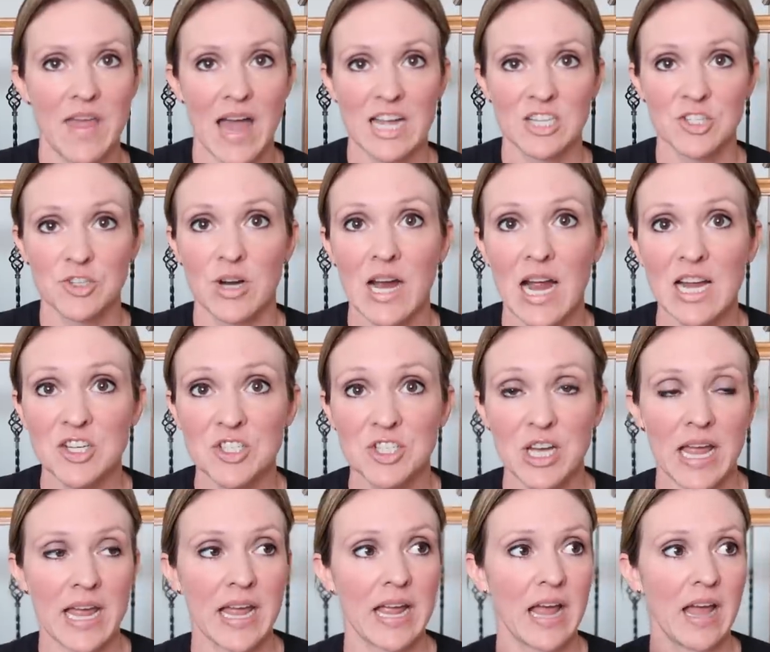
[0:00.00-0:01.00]
that trash
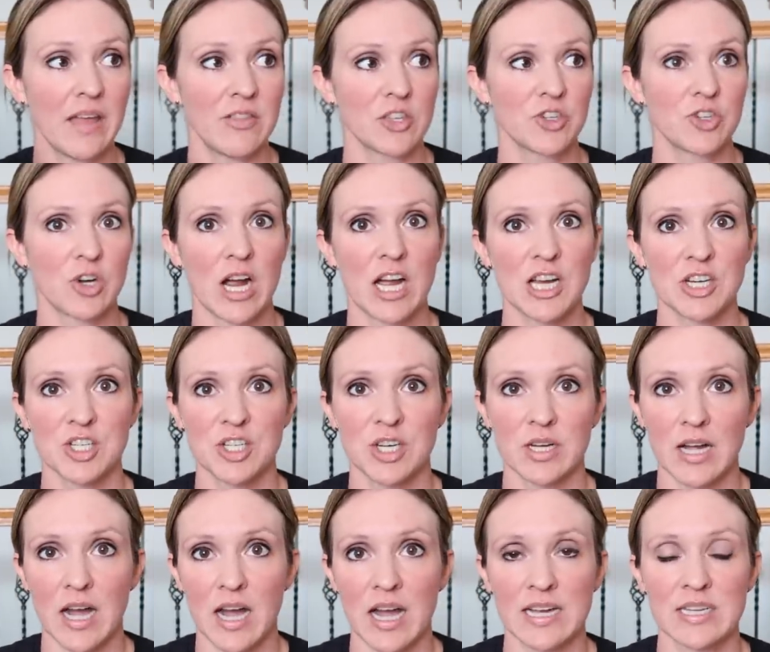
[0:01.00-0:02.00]
day, and the trash
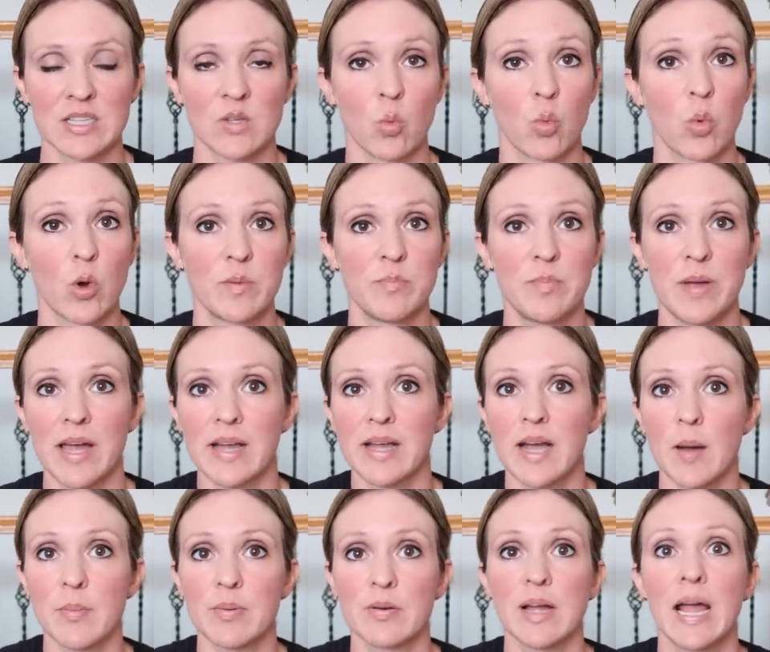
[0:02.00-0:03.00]
guys would pick
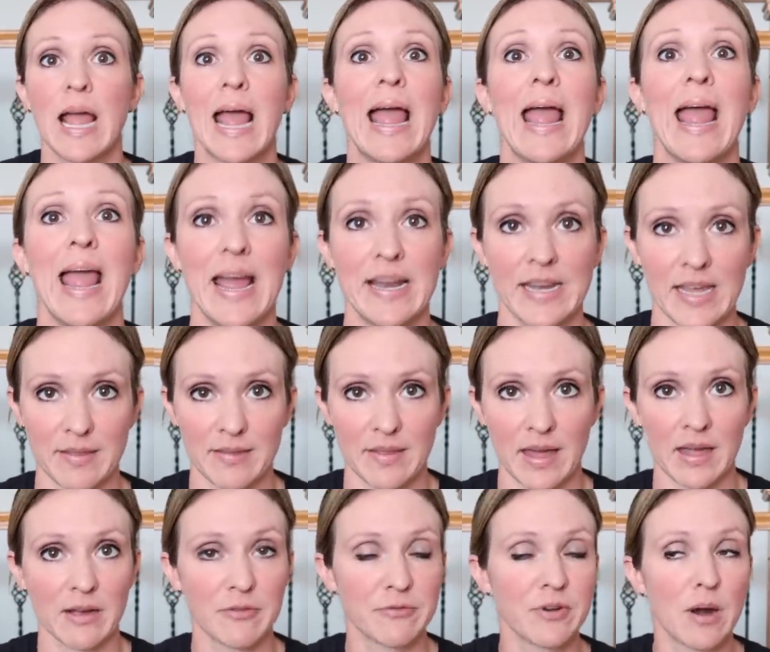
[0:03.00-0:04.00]
up
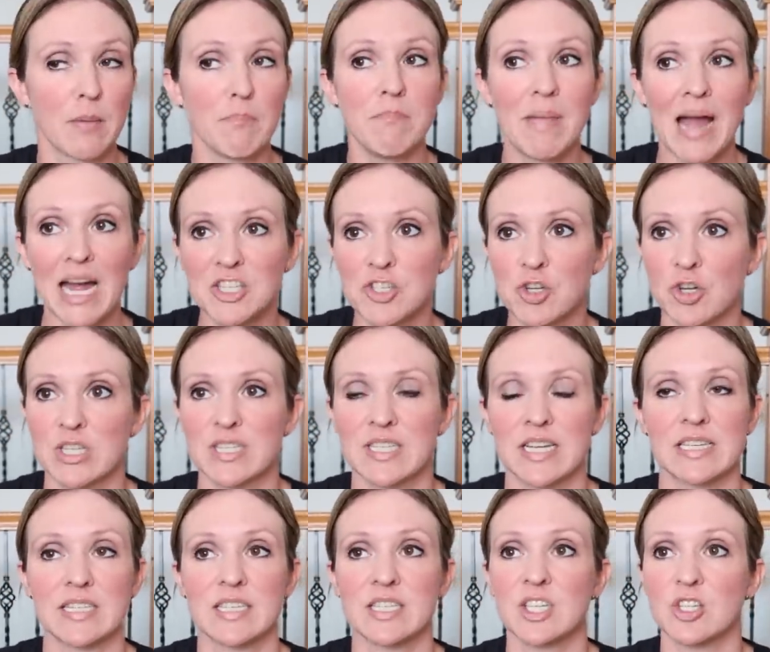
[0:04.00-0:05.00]
anything from
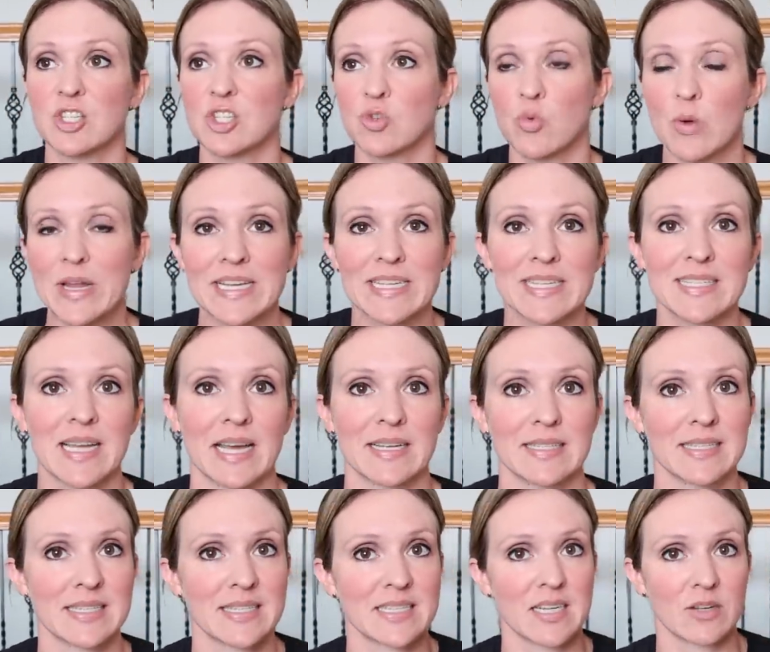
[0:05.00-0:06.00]
mattresses to swing
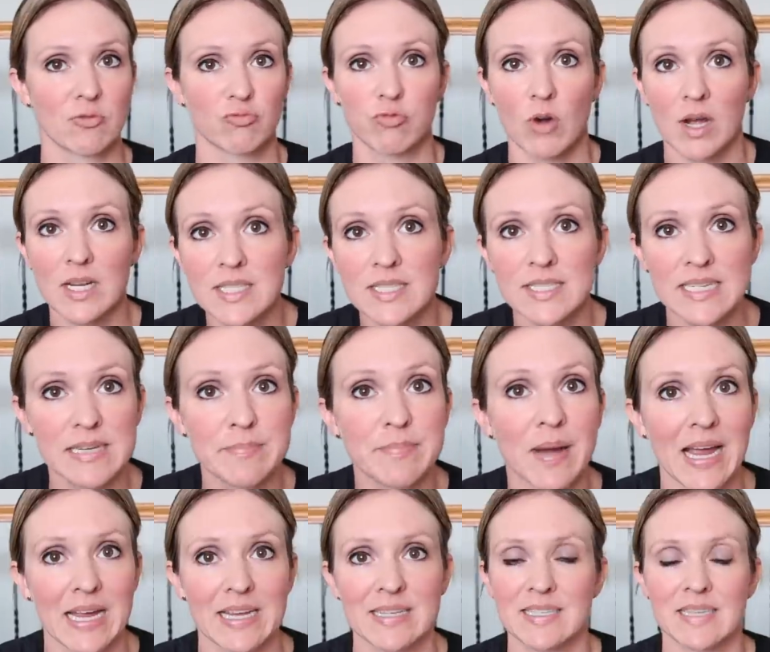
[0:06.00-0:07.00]
sets to rusty
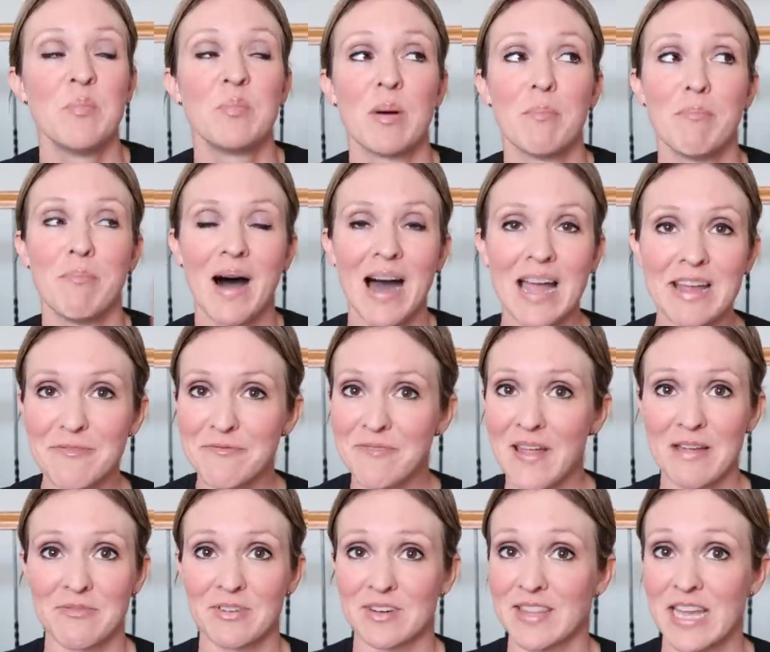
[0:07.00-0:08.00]
bikes. But my
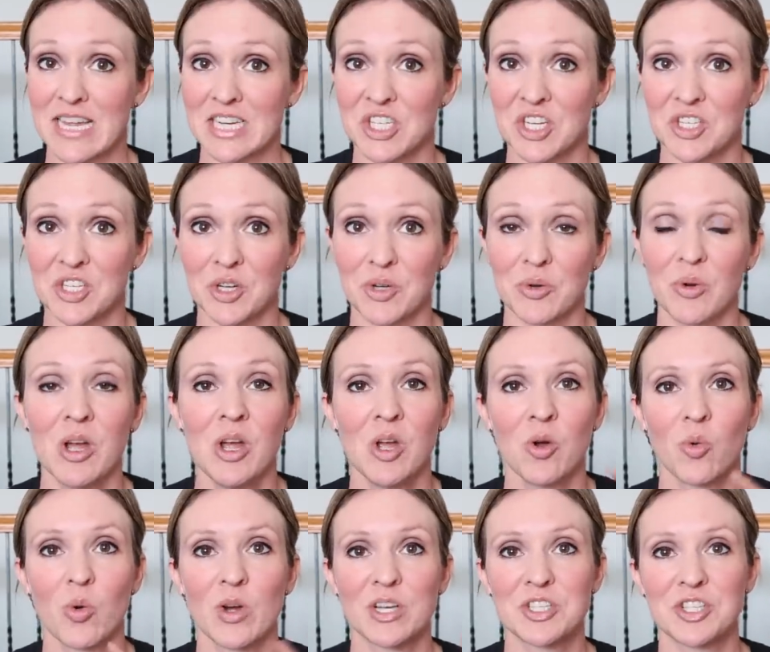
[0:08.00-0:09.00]
favorite thing to do
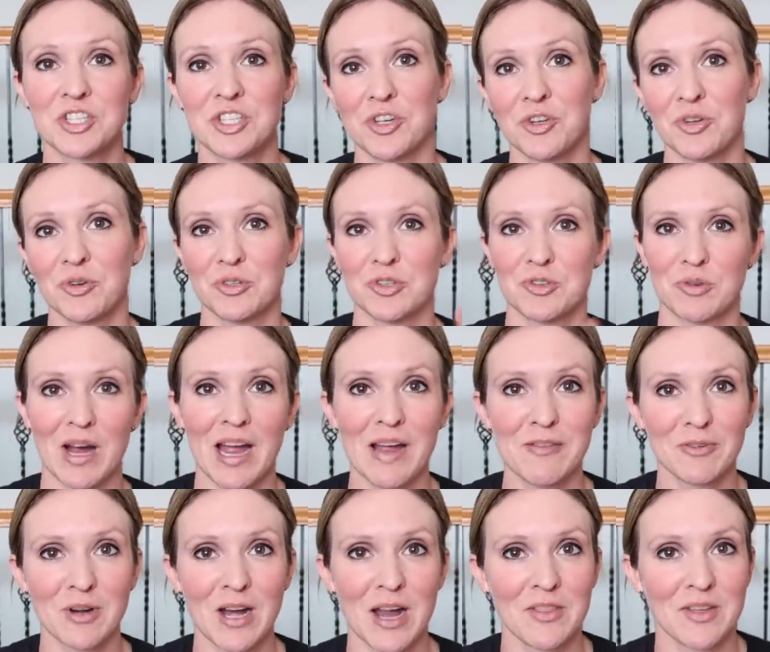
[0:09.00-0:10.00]
was to
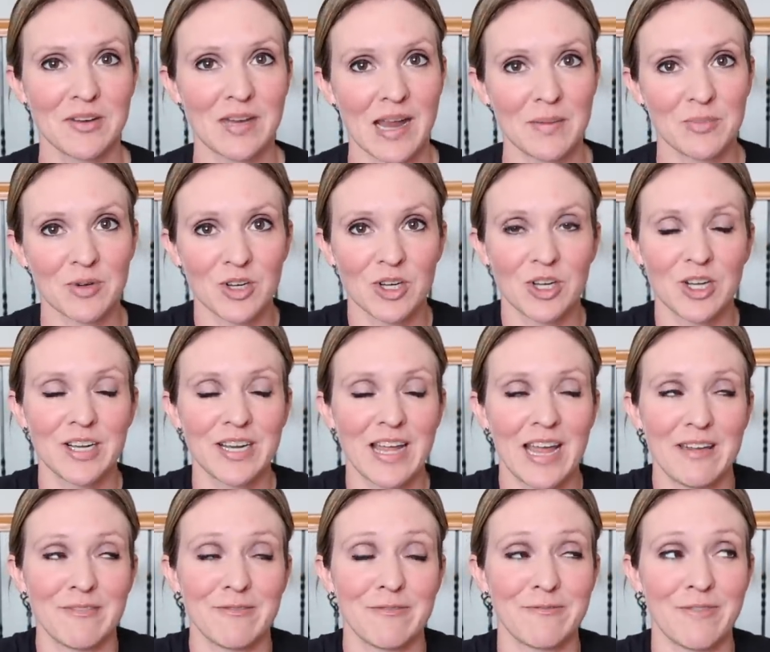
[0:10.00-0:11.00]
drive around the neighborhood
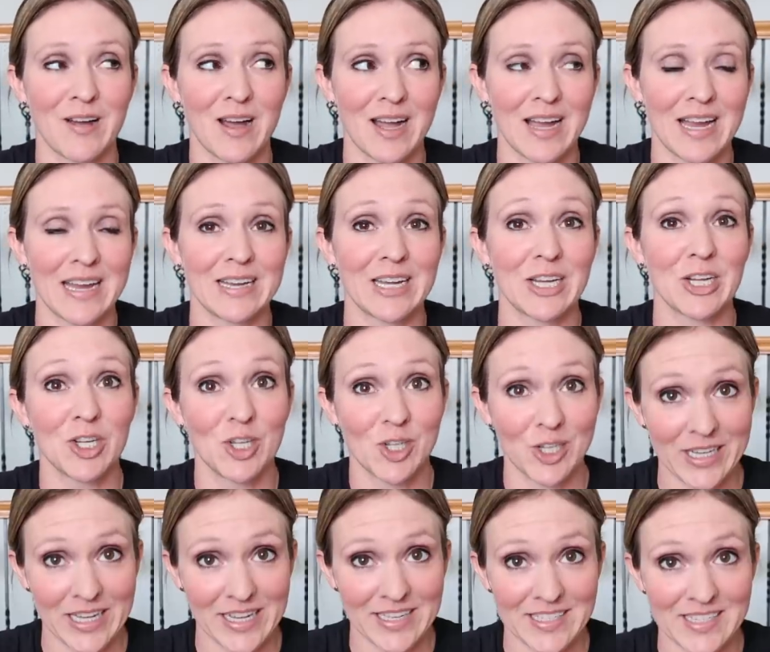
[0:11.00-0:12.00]
and find
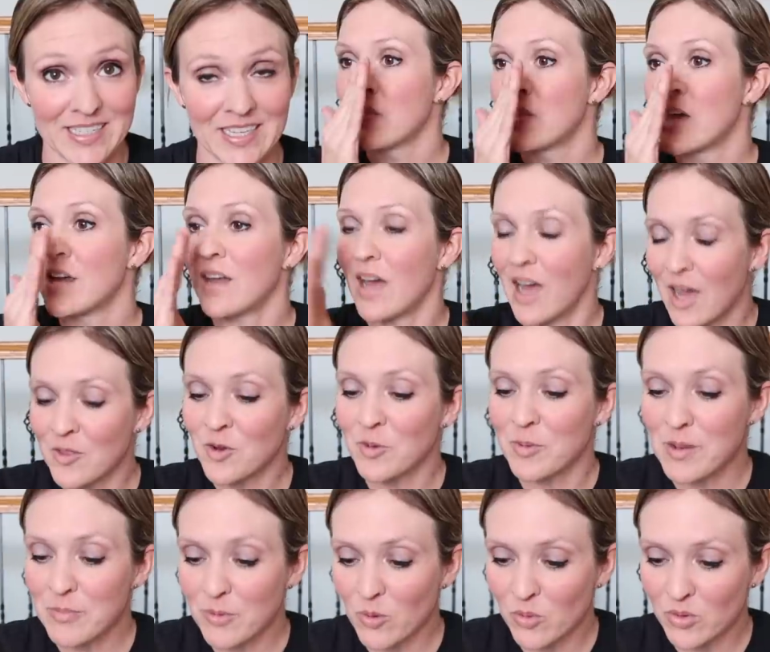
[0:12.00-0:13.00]
goodies that other
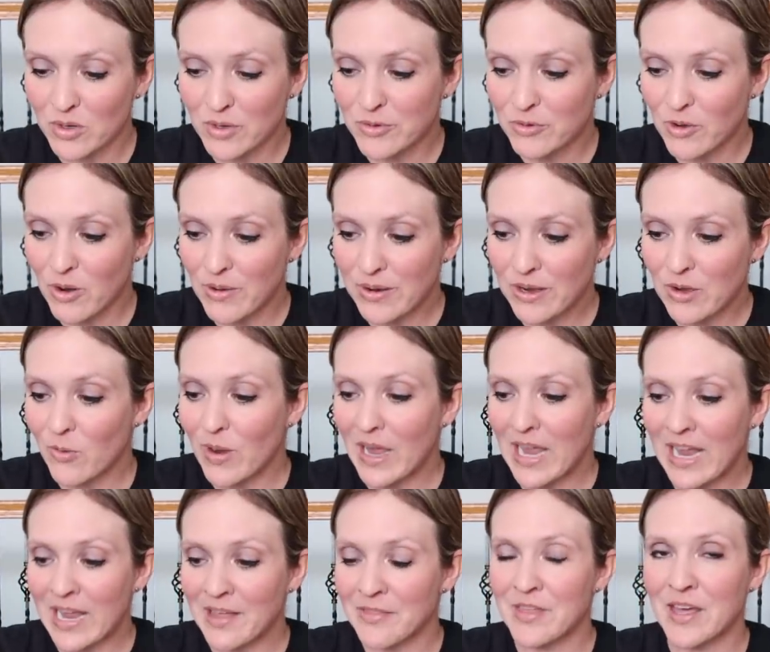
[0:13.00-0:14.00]
people were throwing
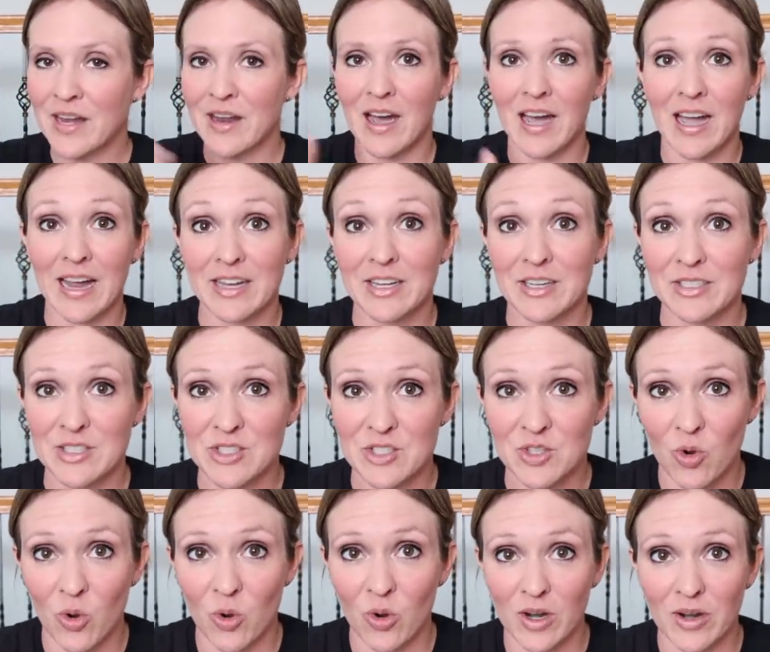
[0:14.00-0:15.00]
away that I could
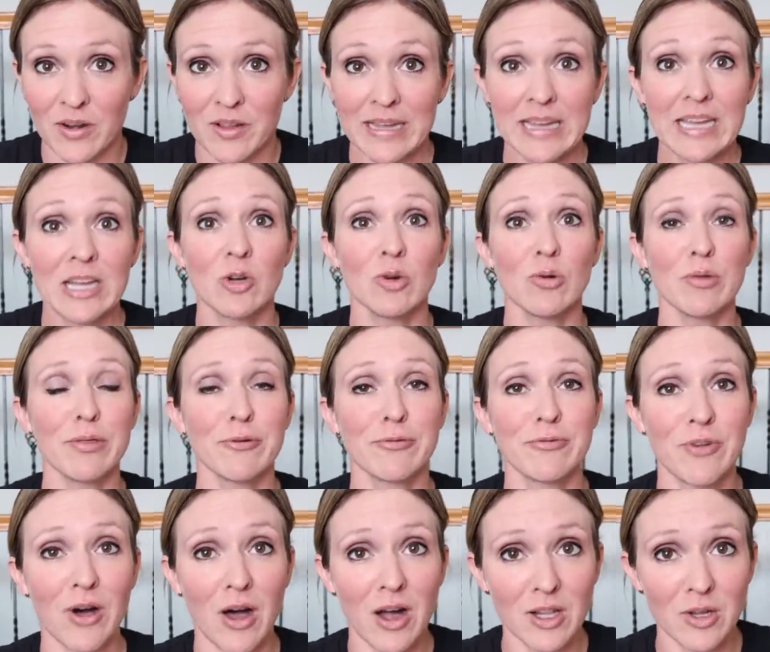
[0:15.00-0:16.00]
score. Here are the
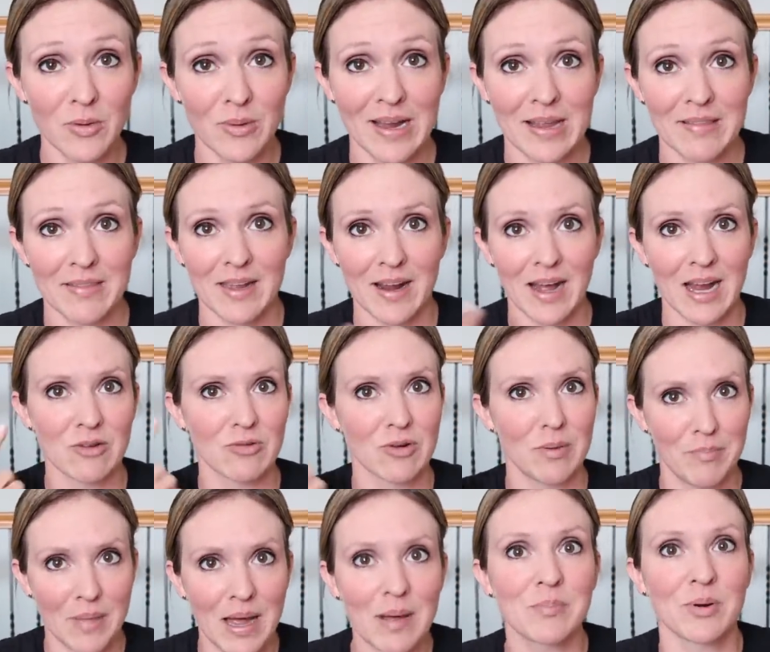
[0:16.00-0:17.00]
following that I
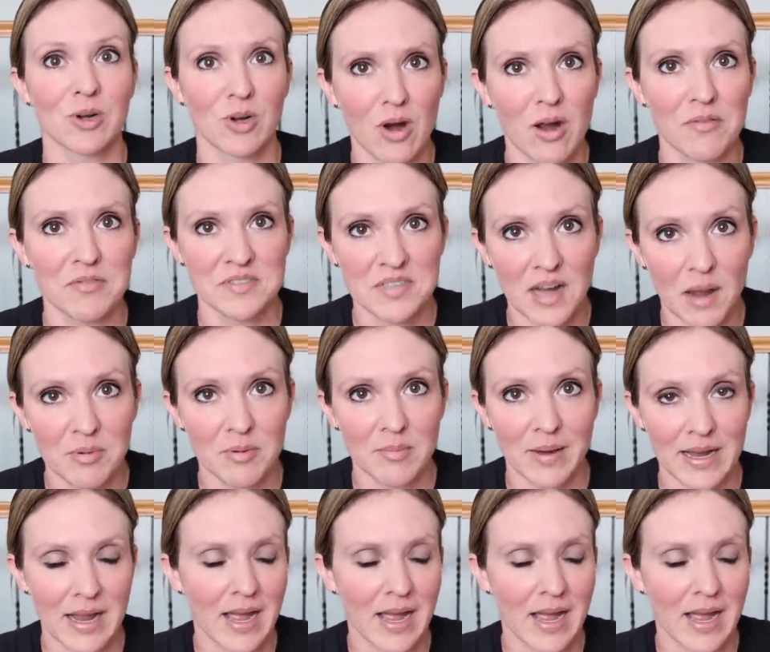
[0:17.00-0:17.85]
remember off the top of my